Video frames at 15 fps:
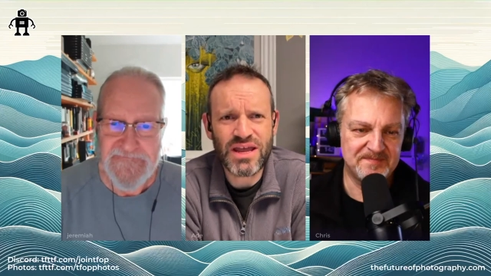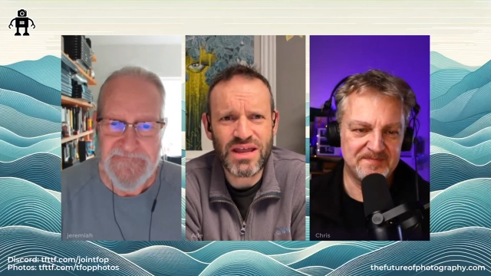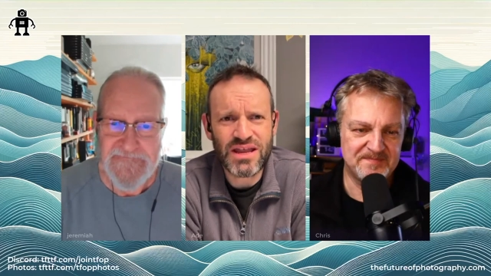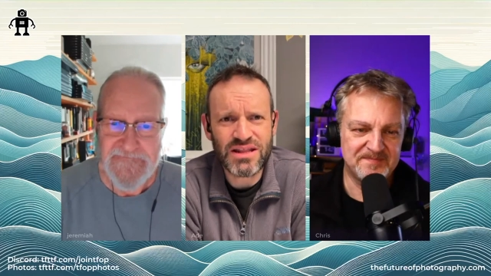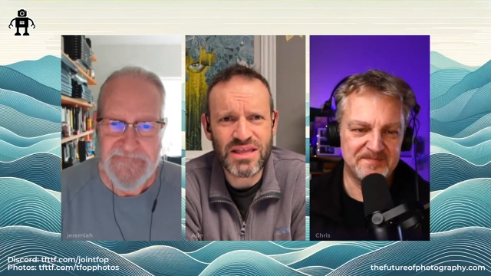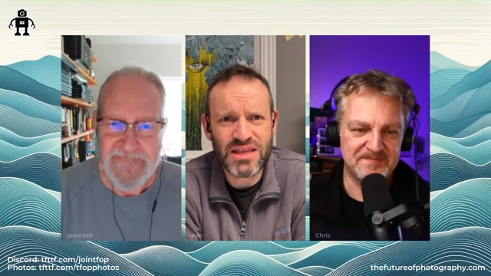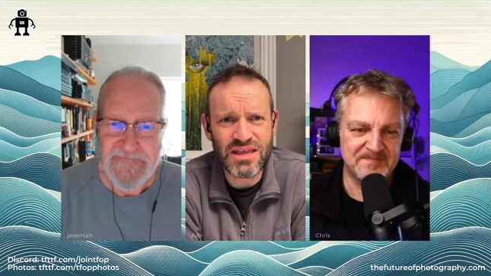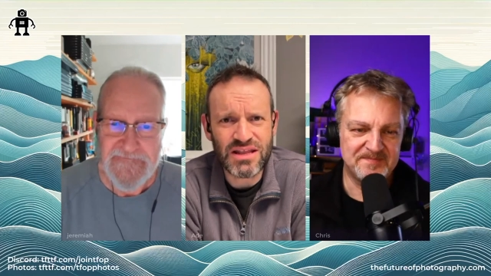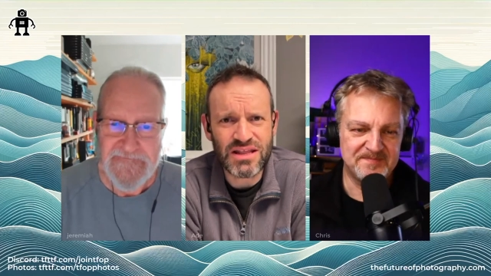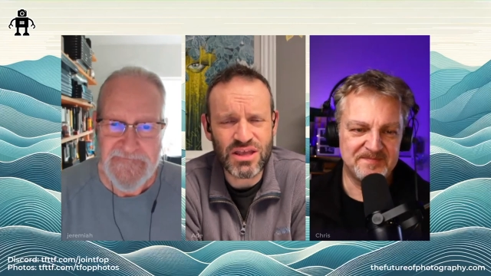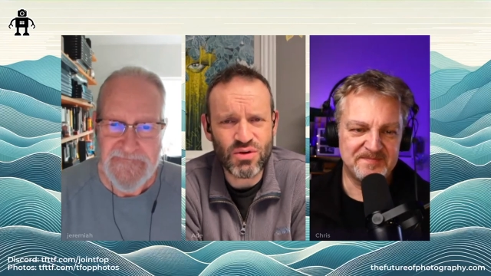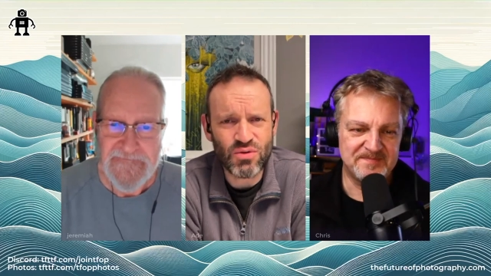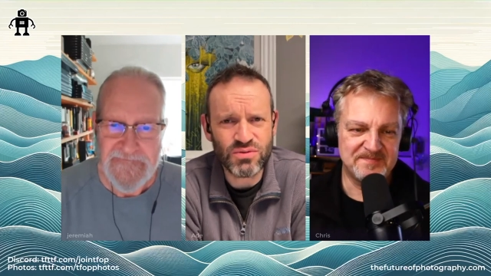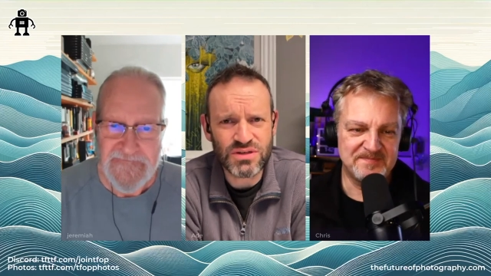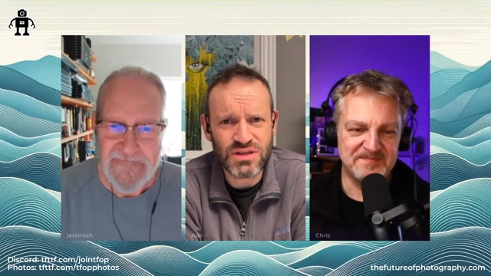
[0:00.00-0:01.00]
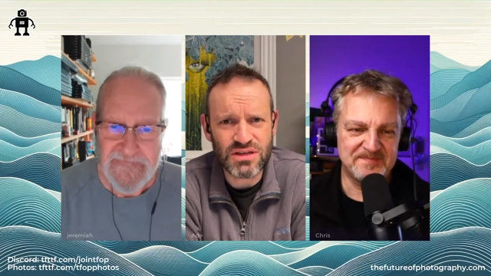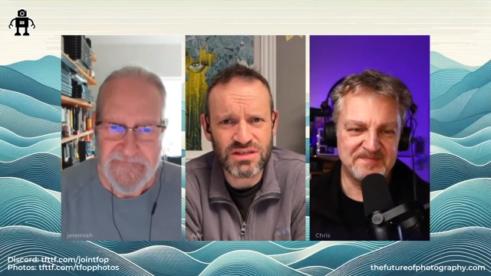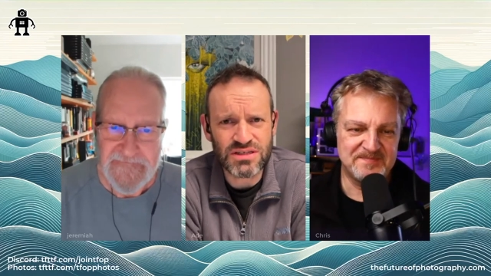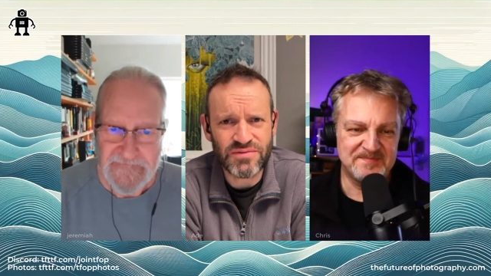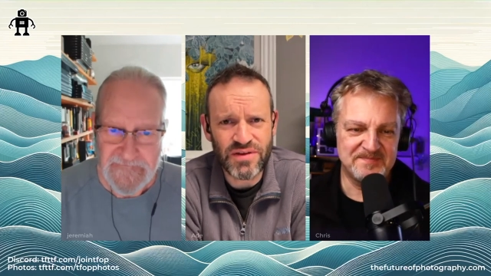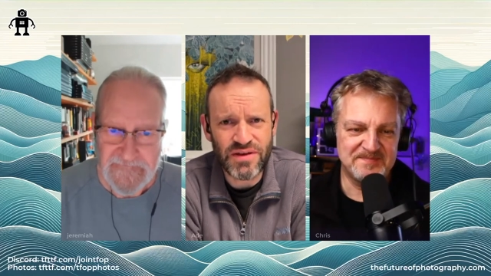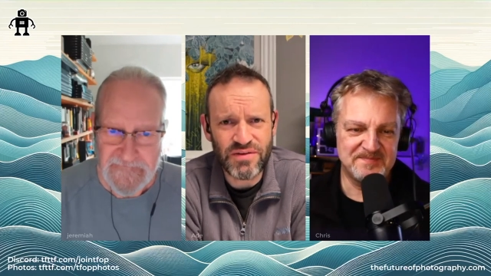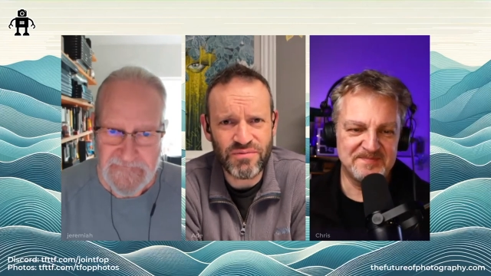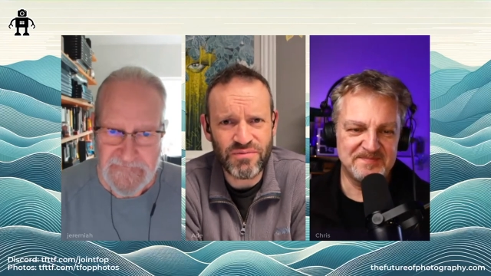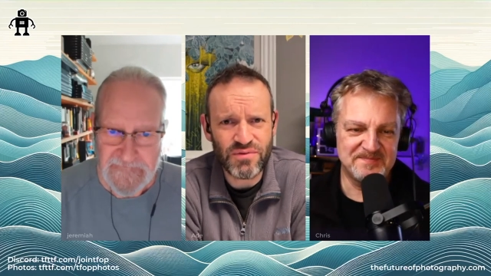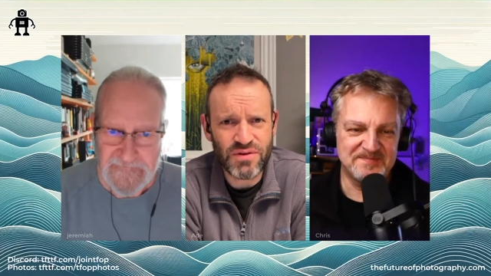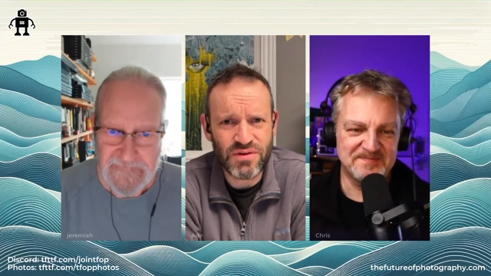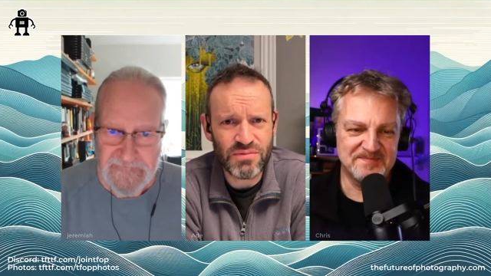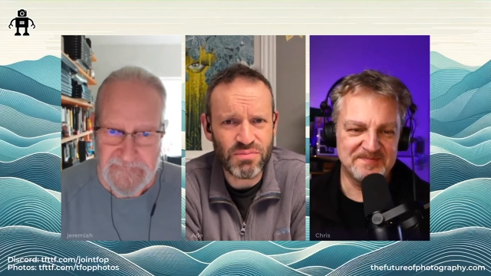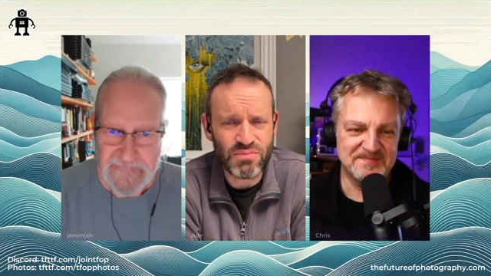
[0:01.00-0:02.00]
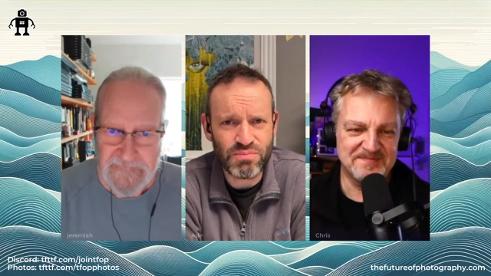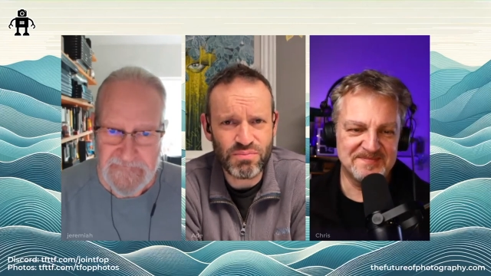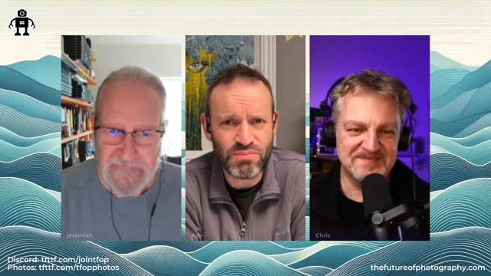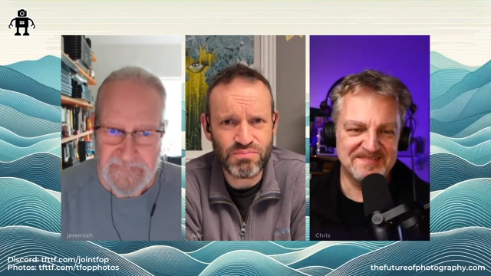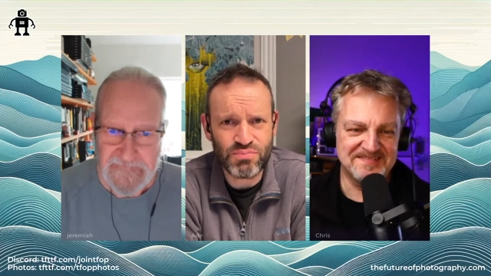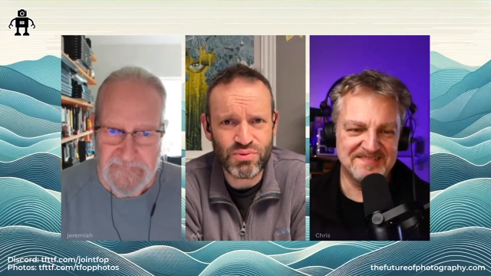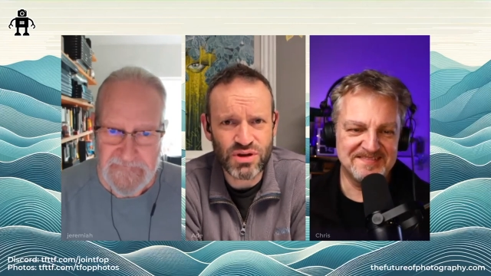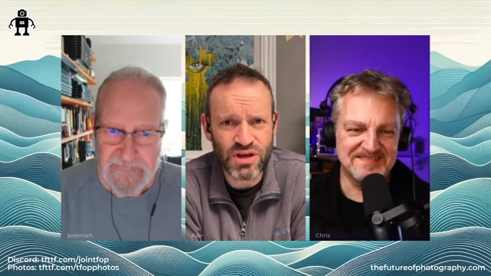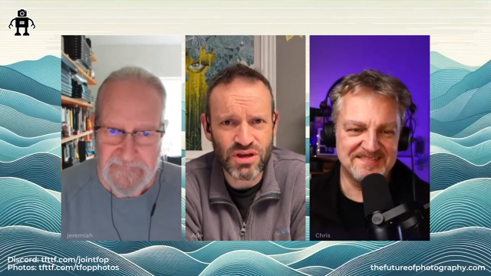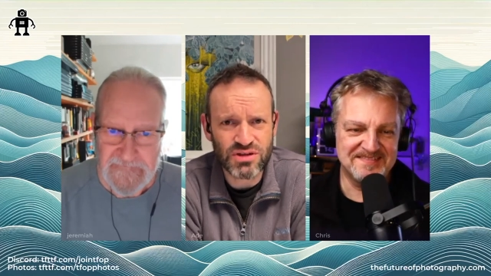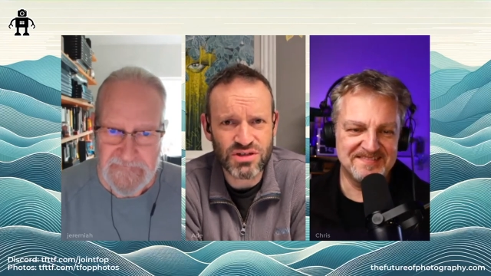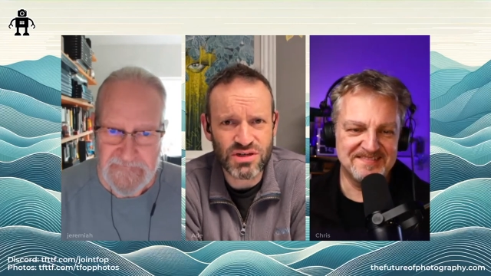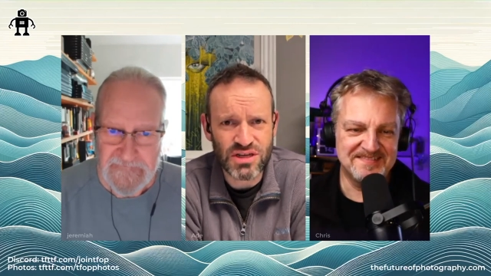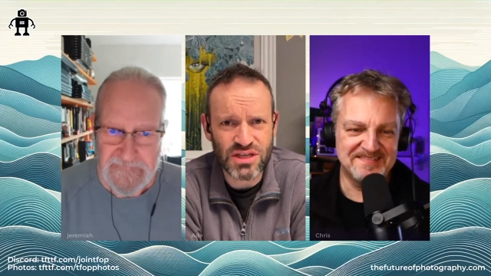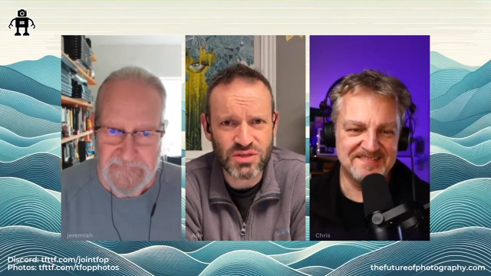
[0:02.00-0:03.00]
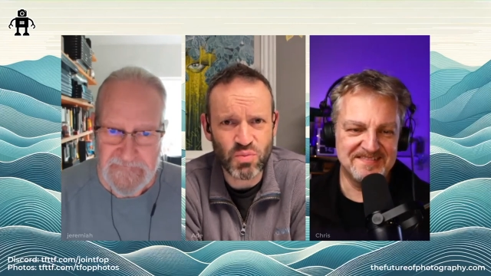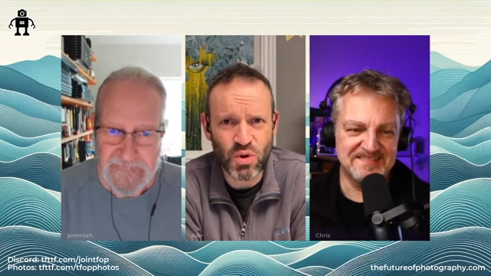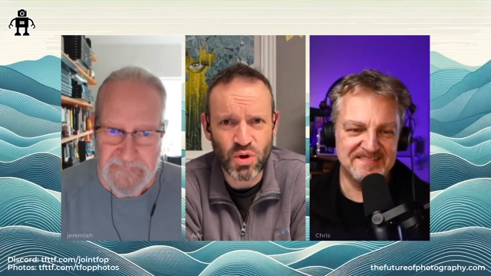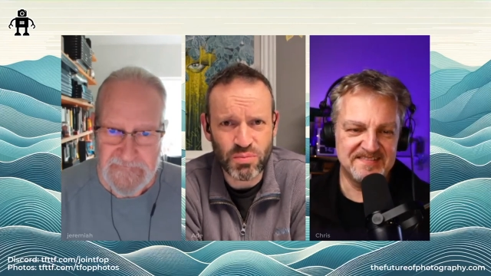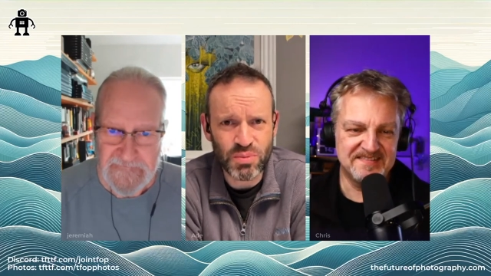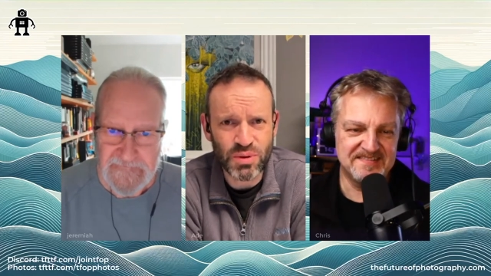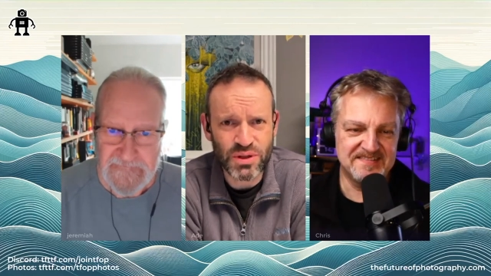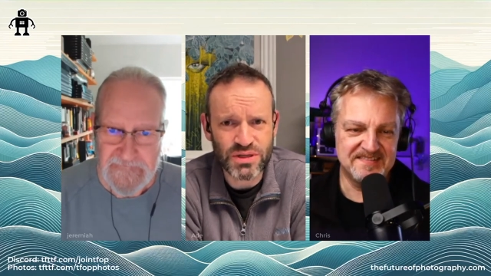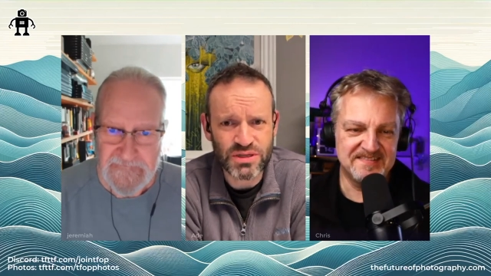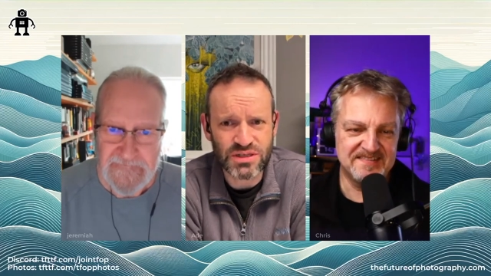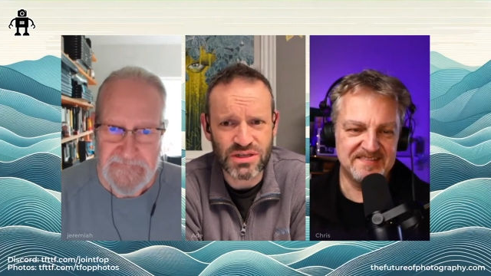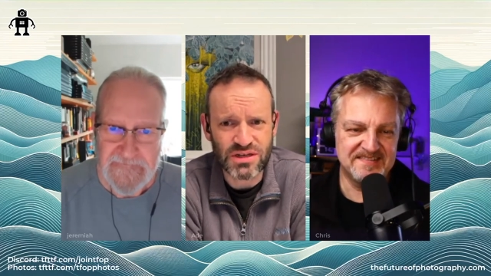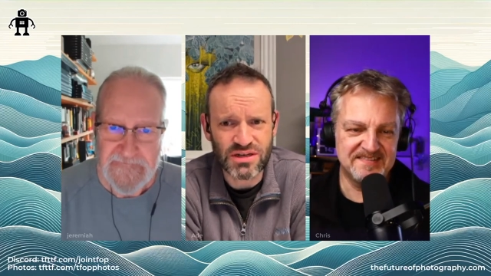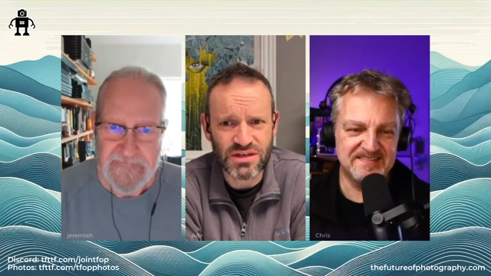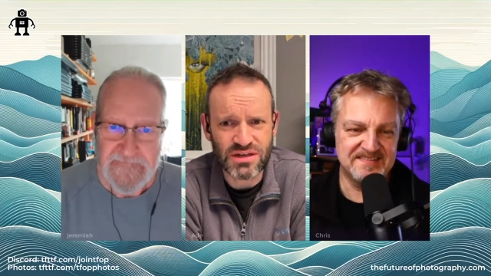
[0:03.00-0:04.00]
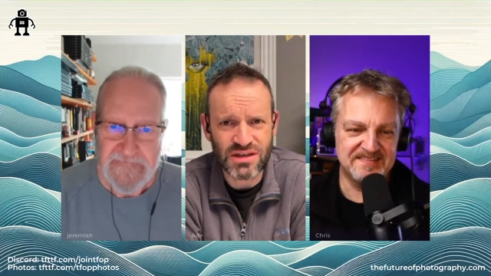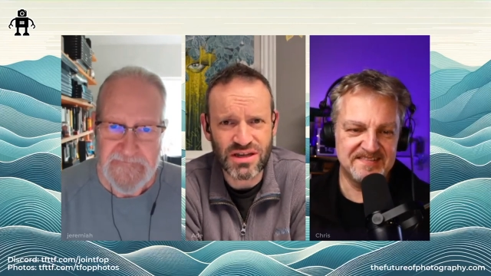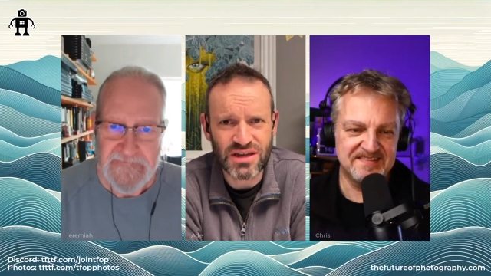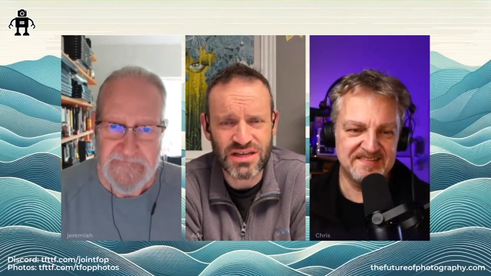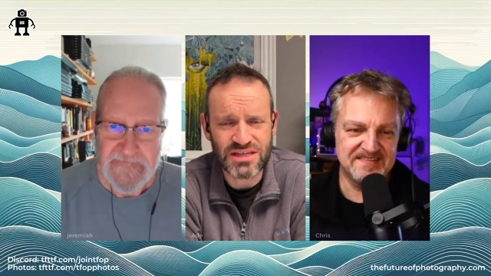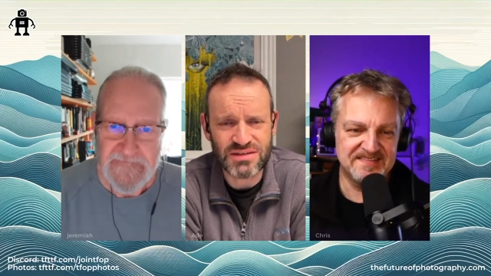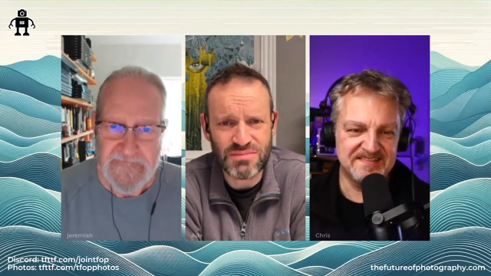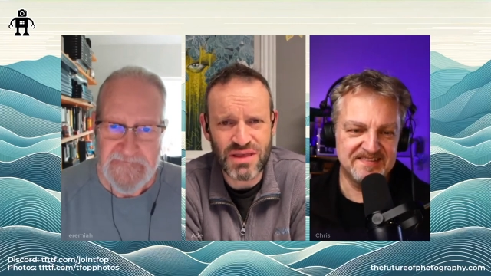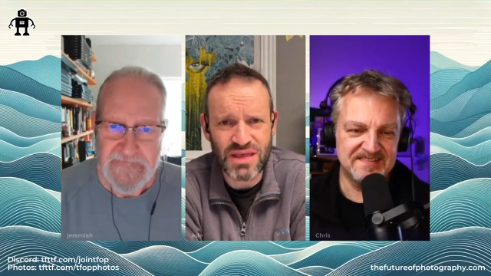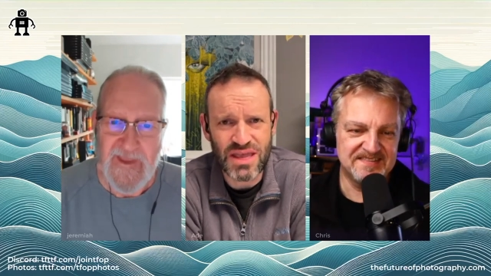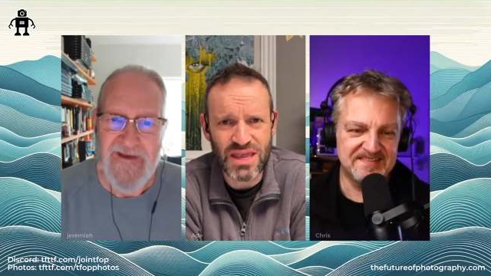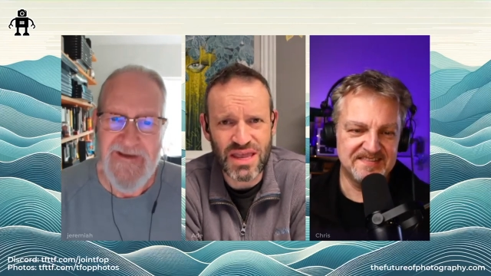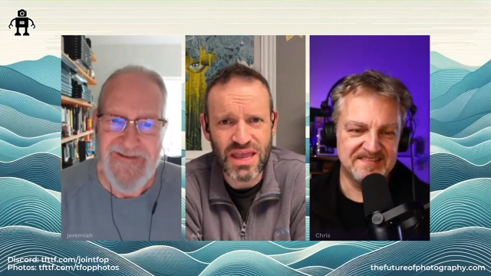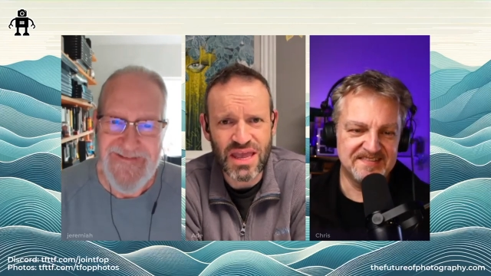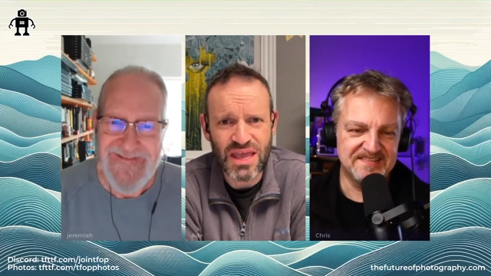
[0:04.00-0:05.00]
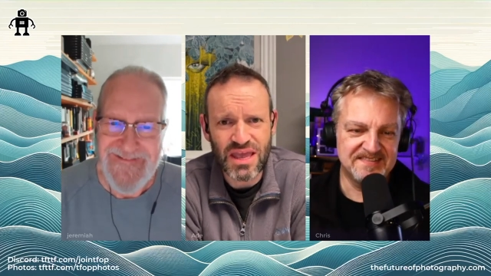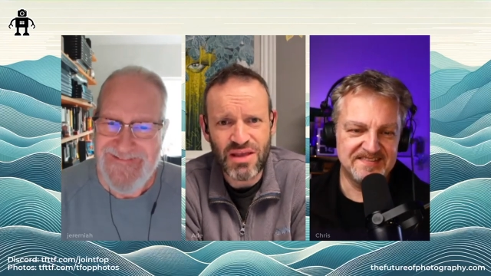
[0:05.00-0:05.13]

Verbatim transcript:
Speaker 1: where the, the audience of every production is one person and it's me.